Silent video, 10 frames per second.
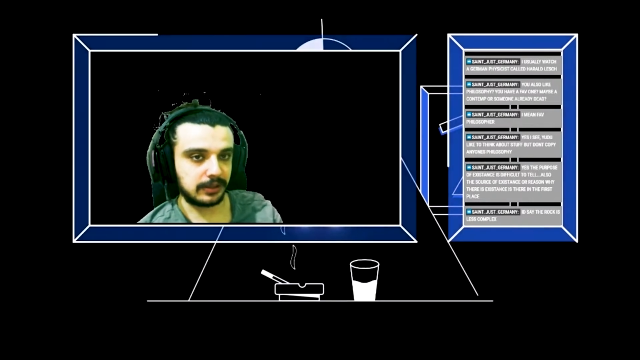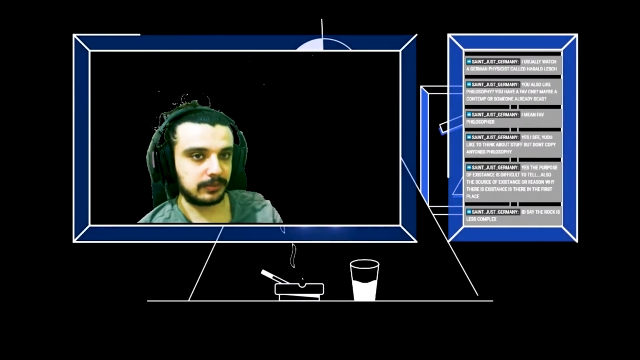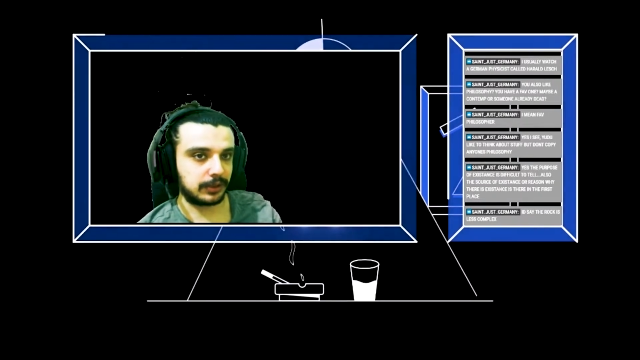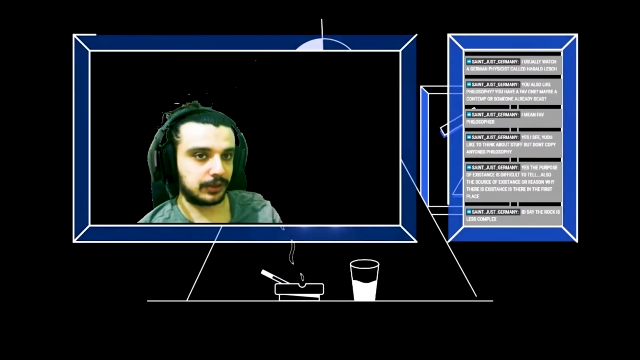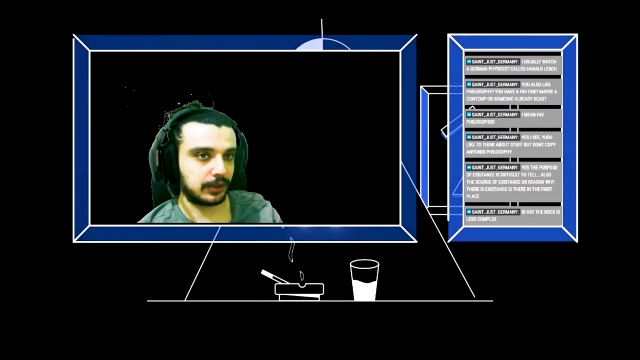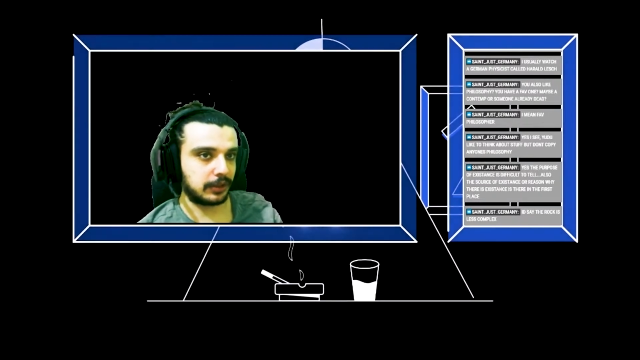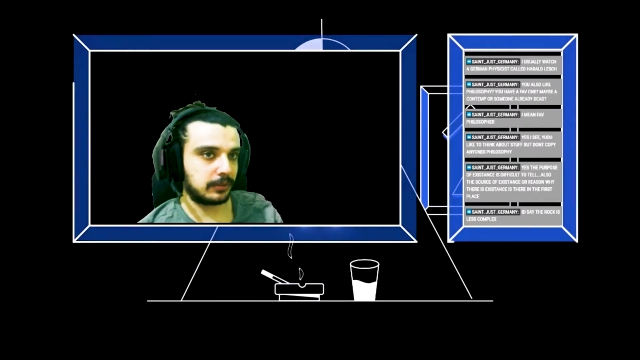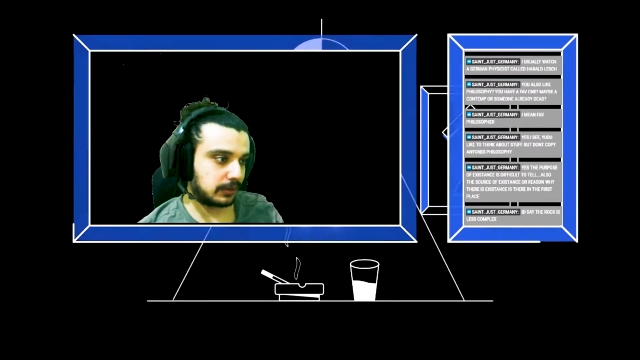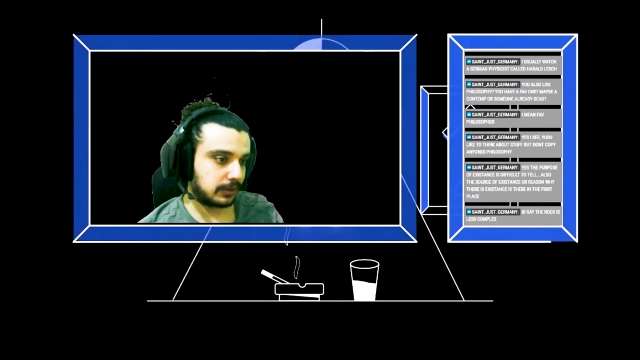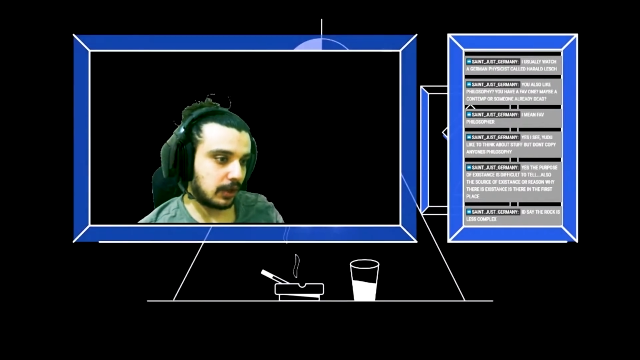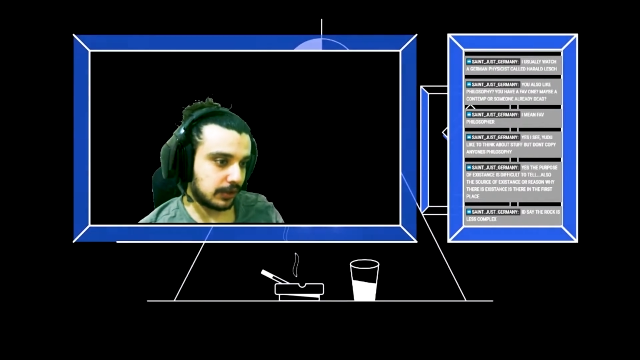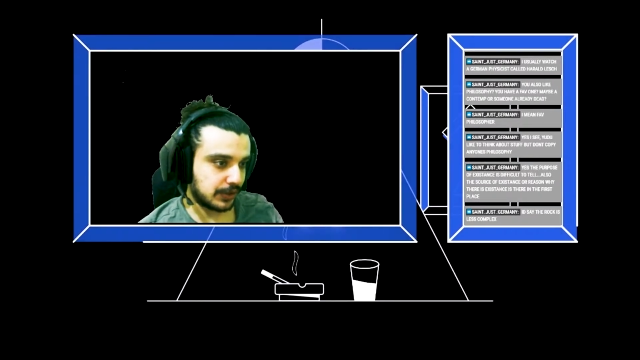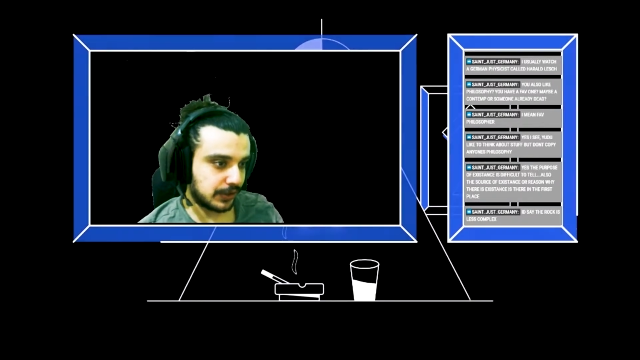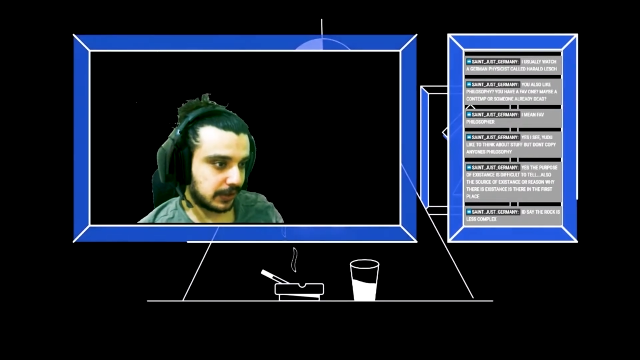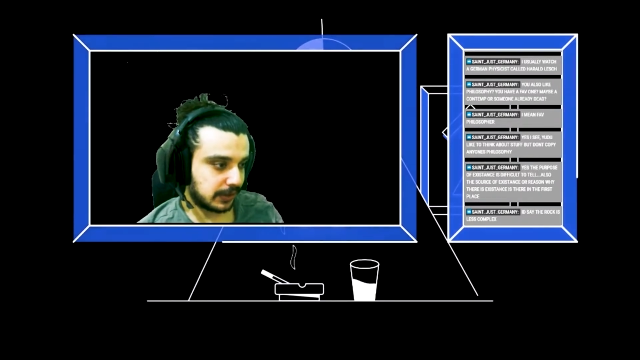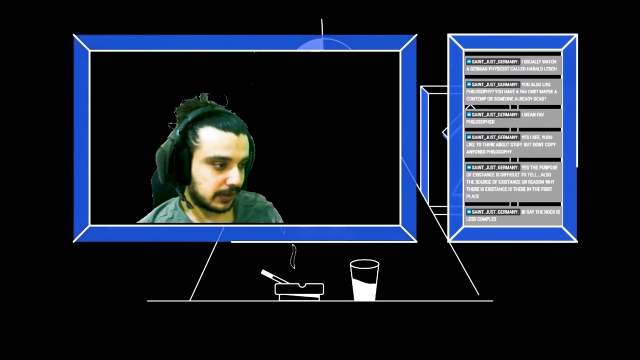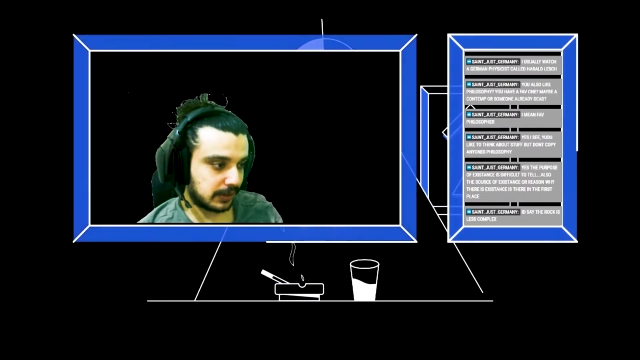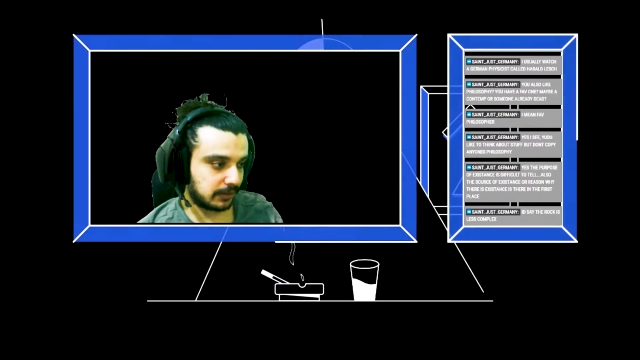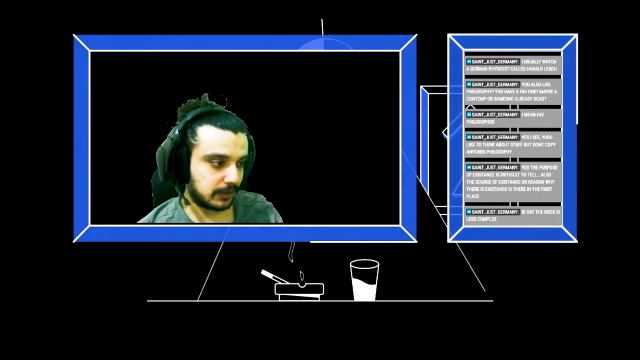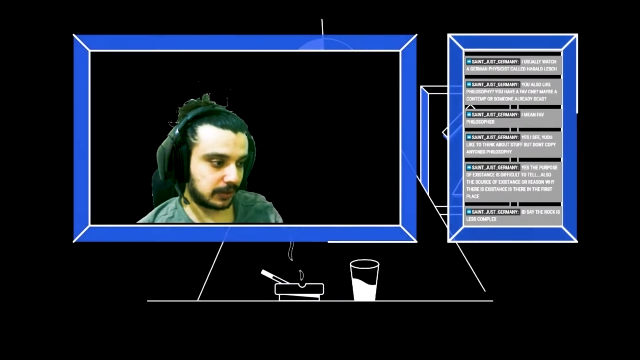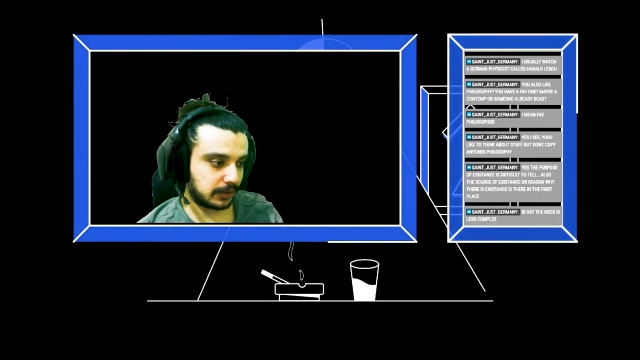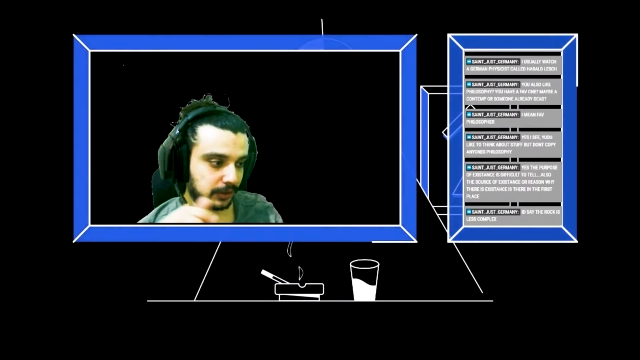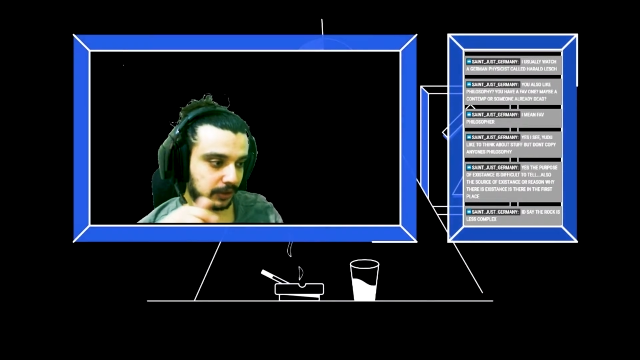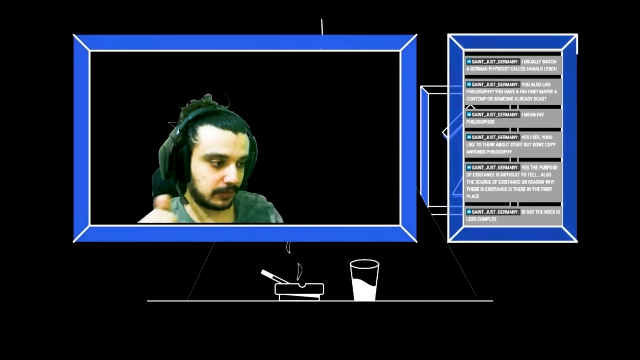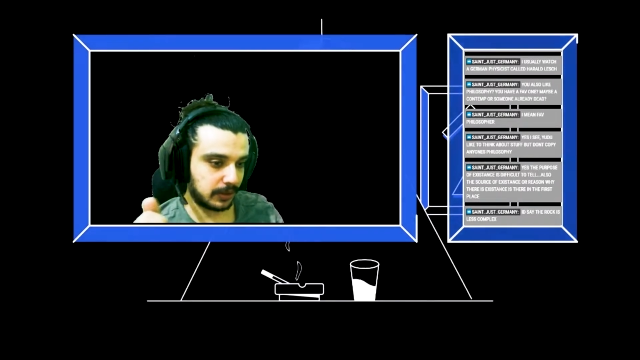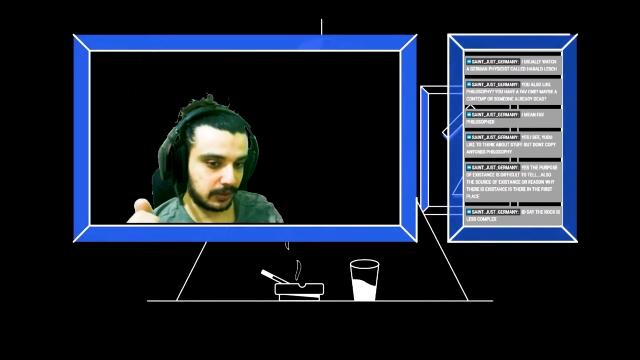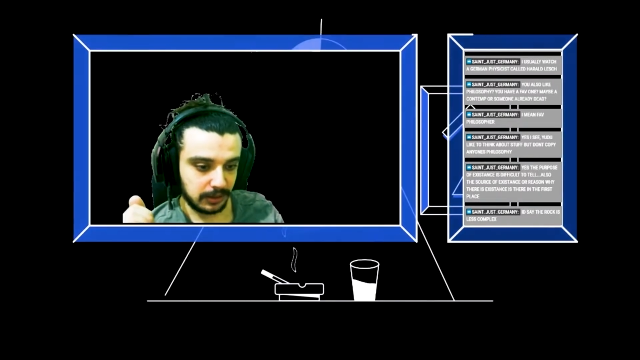and I'm not talking about consciousness, and I'm not talking about